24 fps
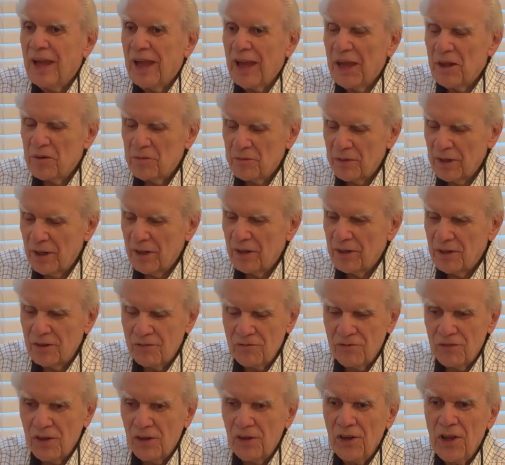and
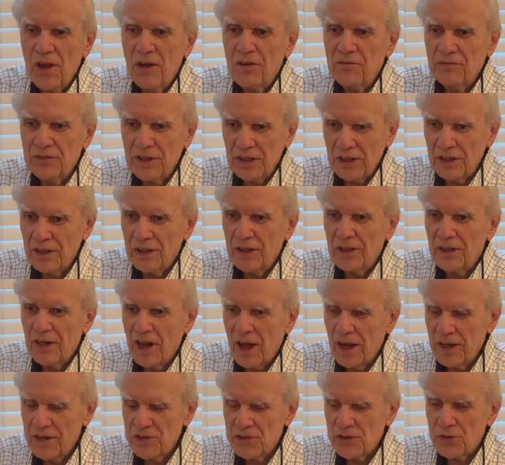uh, loved it in
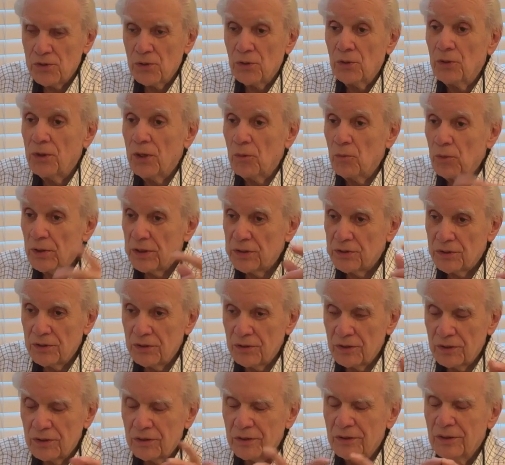high school. I went to
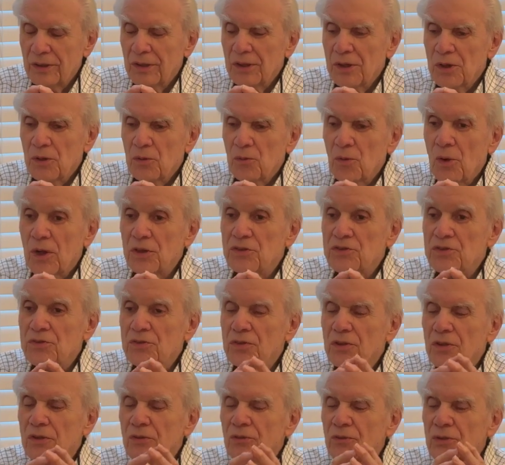the what
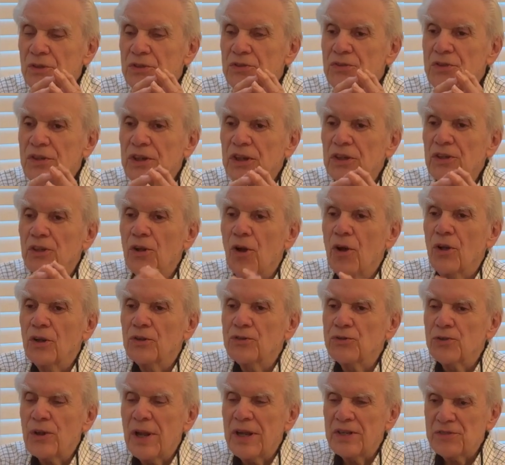was then called
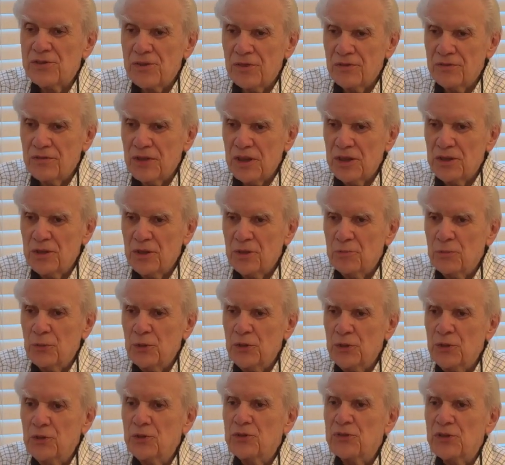Transylvania
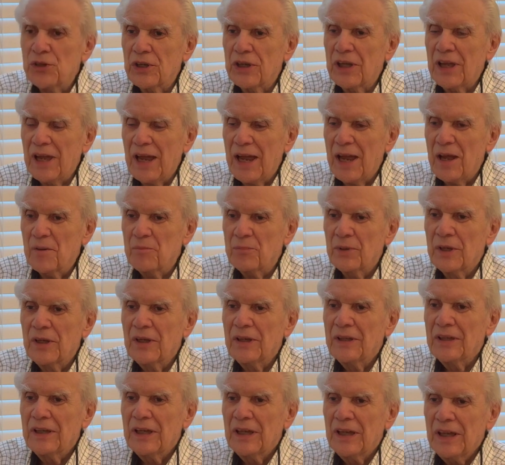Music Camp
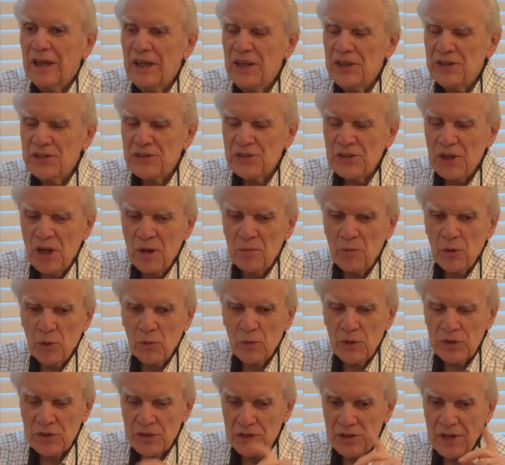each summer,
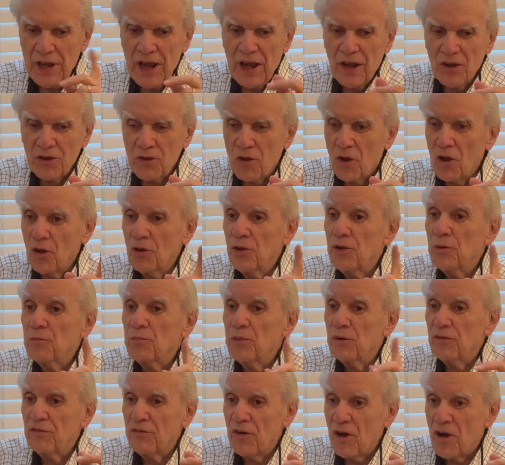which is now called the
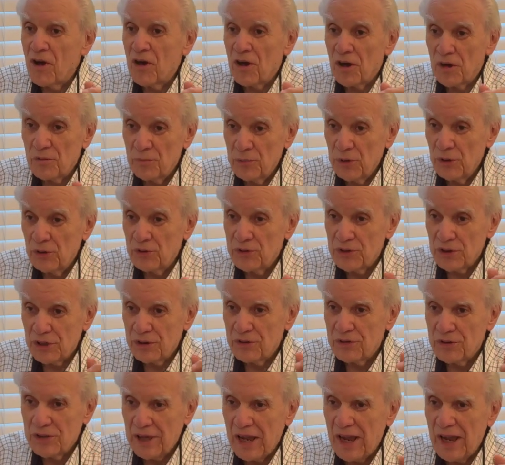Brevard Music
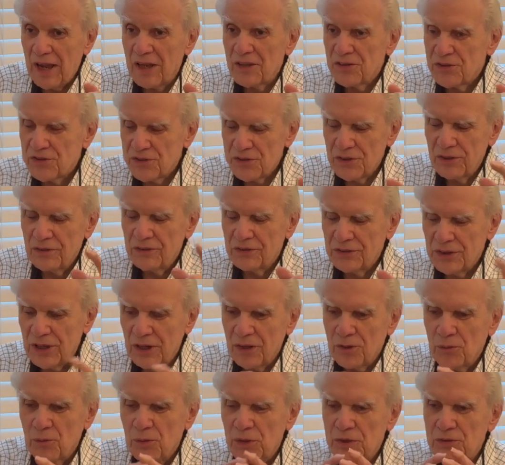
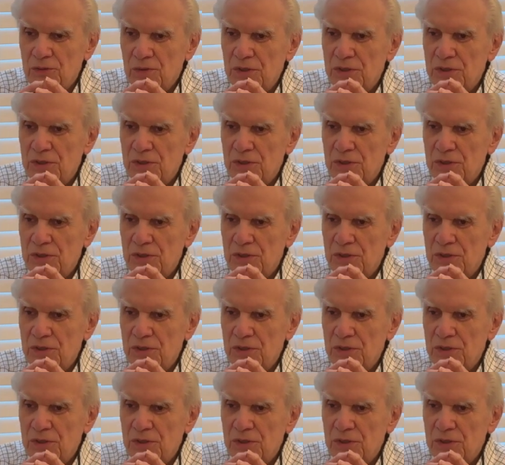Center, which